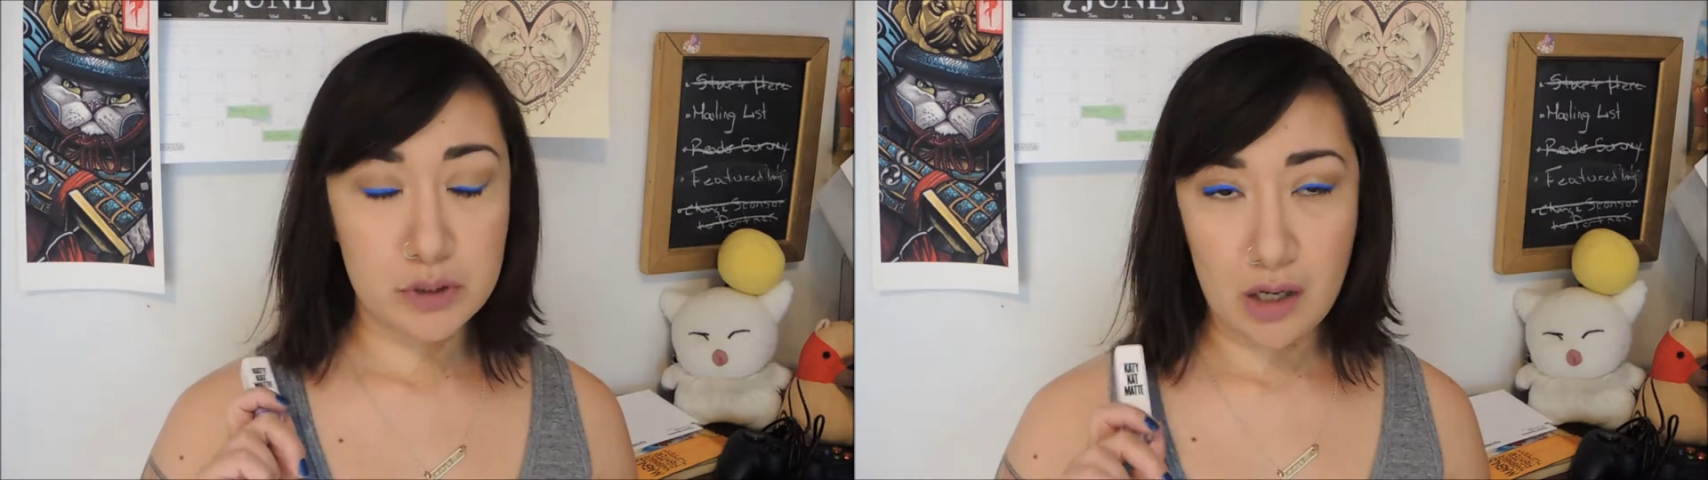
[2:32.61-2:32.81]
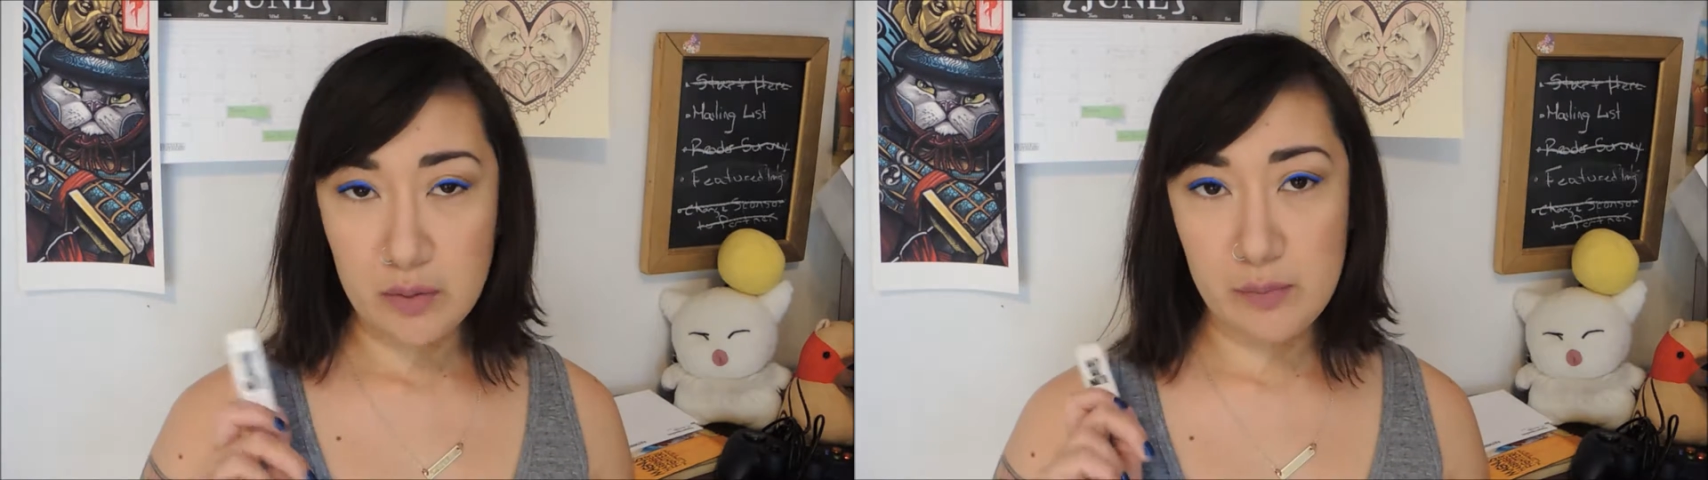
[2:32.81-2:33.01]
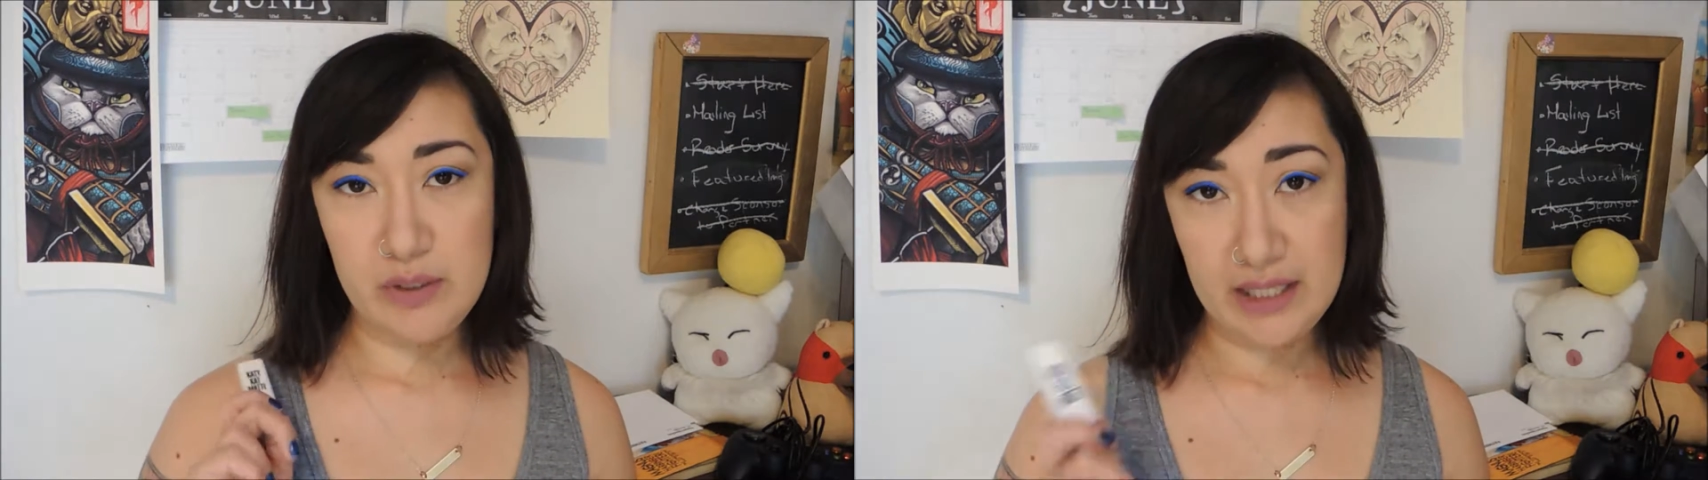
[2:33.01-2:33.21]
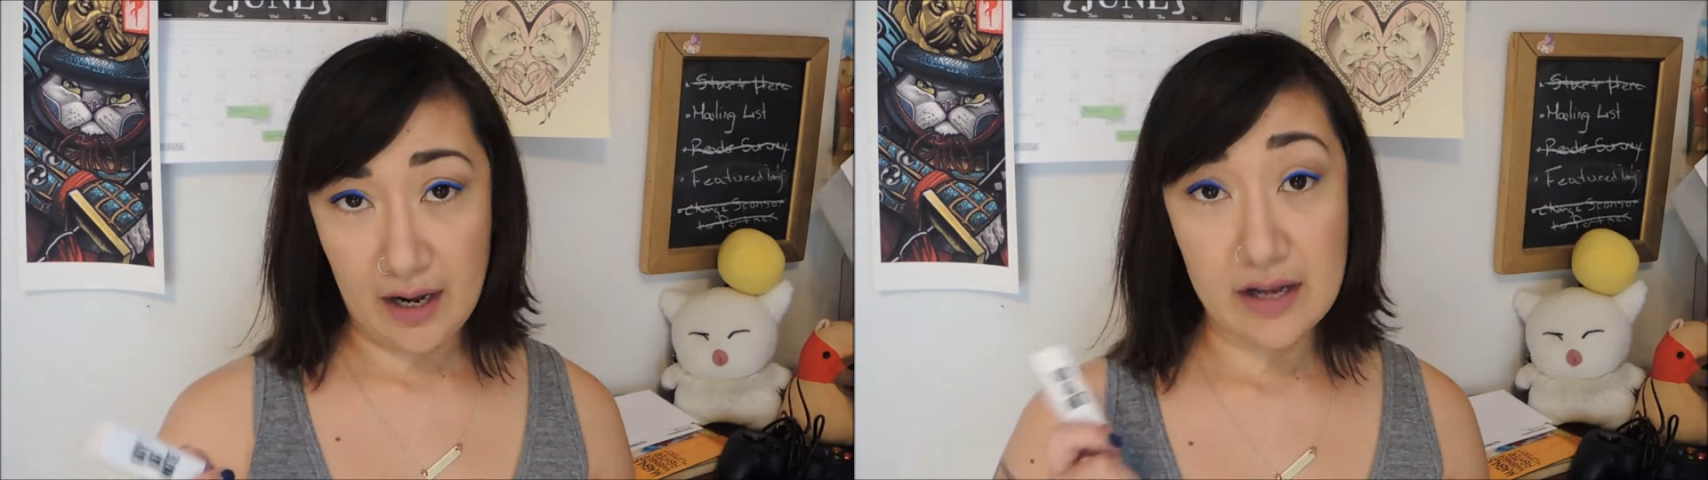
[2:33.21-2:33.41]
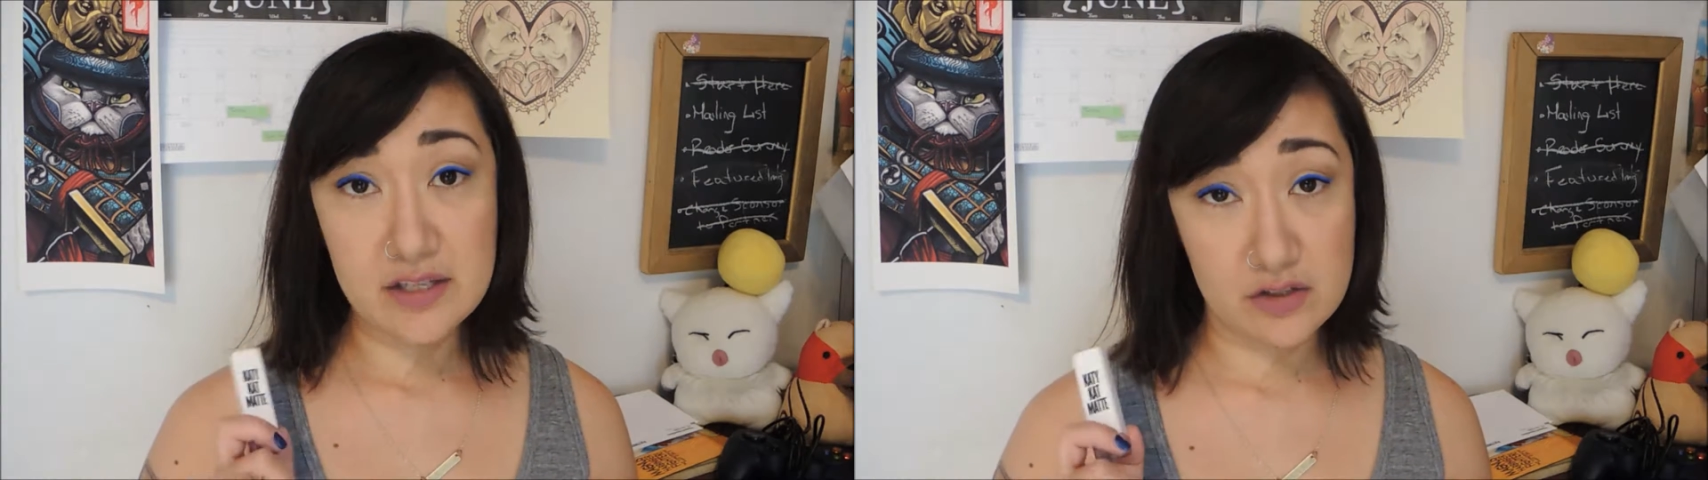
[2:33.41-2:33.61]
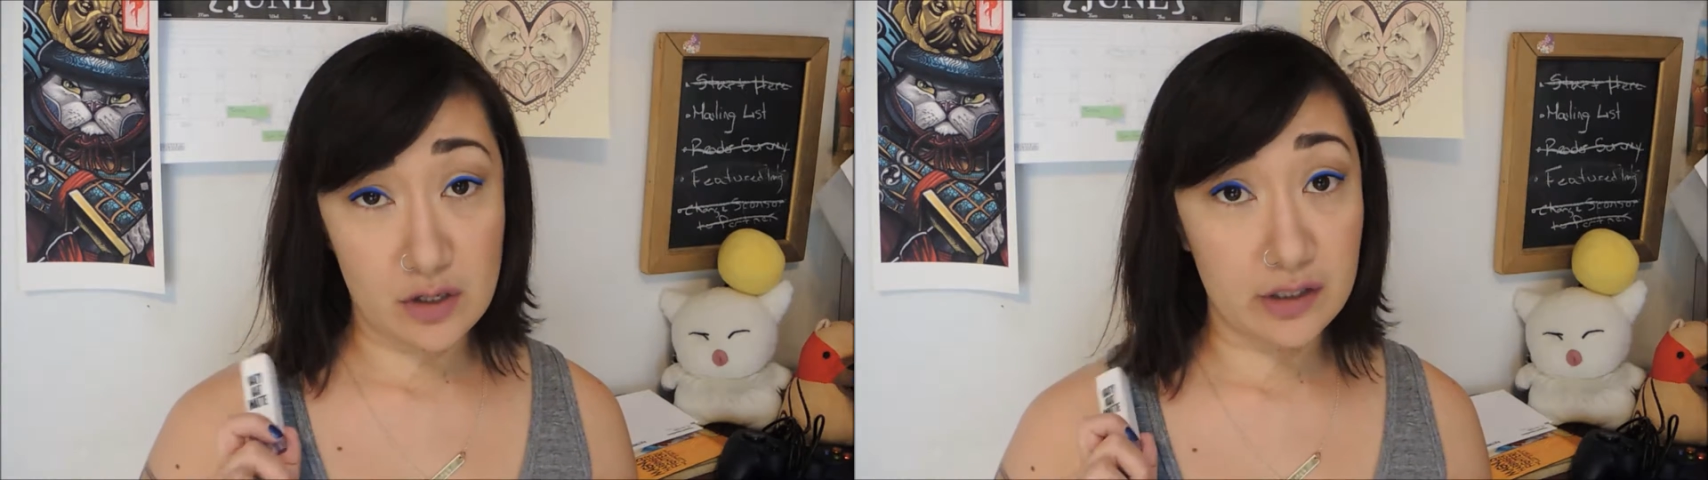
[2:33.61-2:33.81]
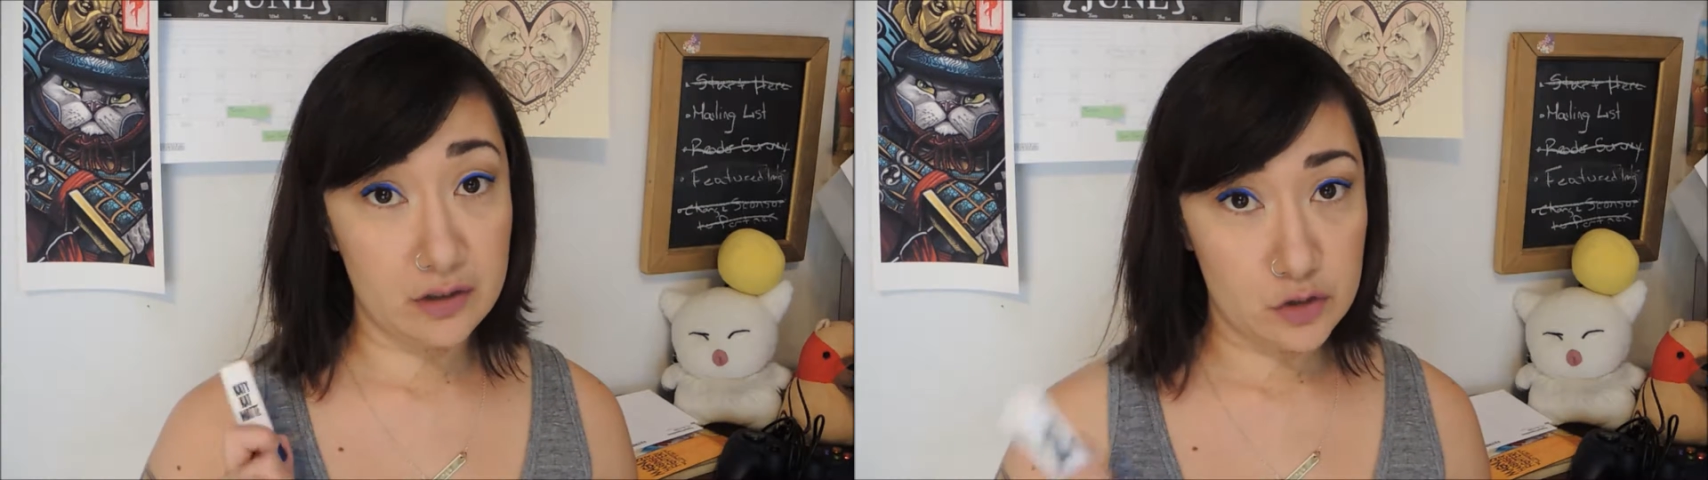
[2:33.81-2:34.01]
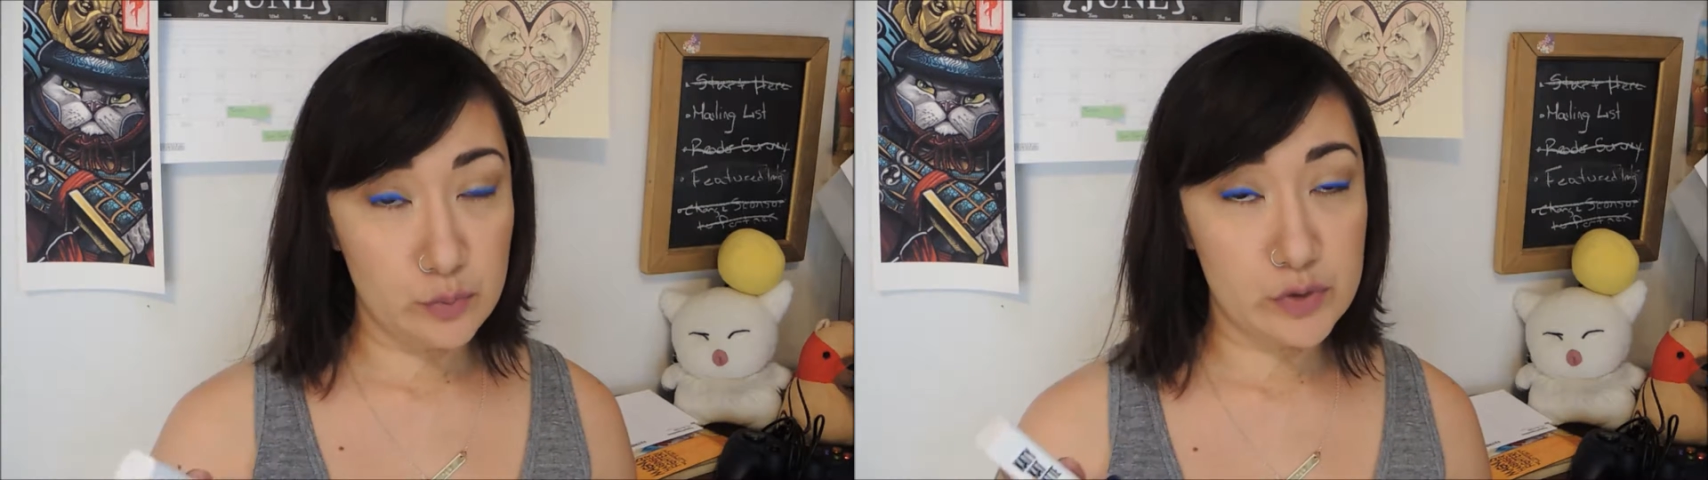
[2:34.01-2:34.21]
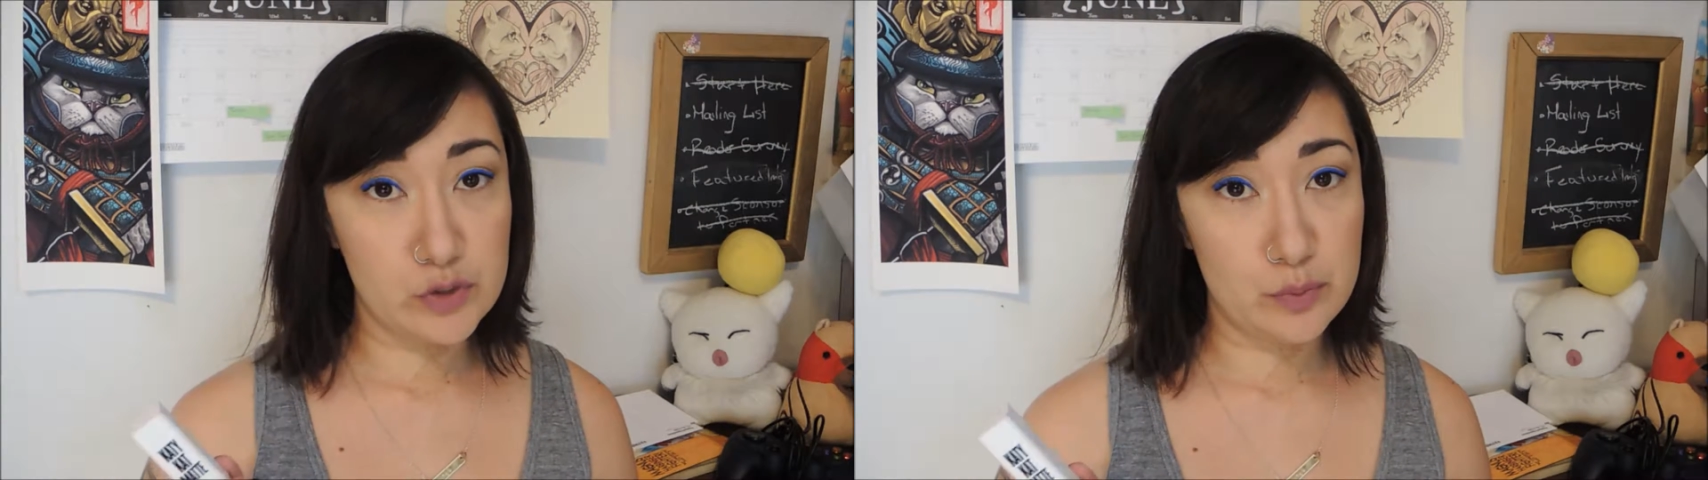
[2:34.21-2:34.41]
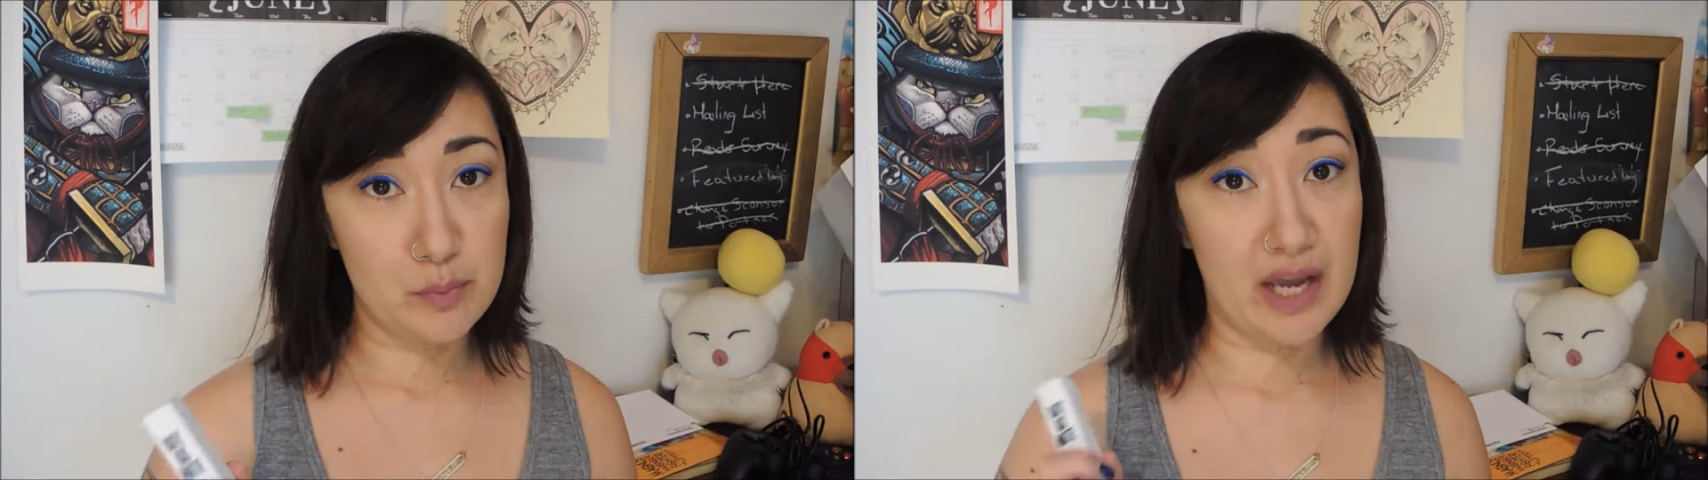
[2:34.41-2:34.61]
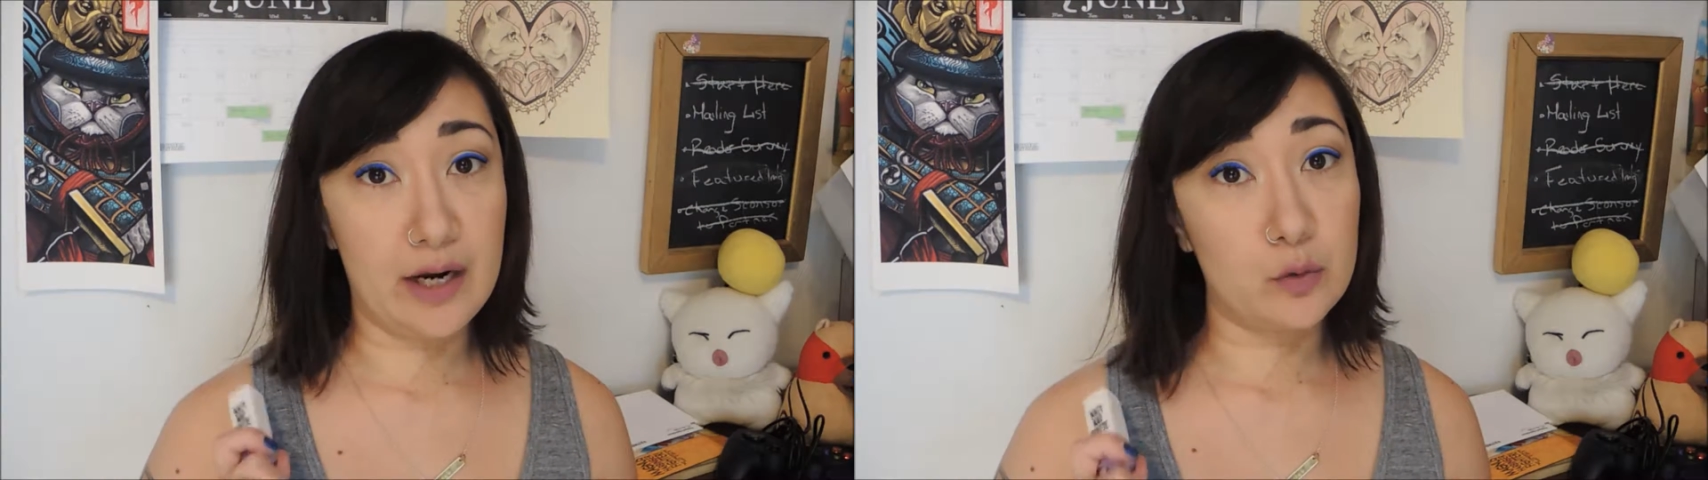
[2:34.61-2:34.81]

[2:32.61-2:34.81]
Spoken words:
probably because it's not like super matte,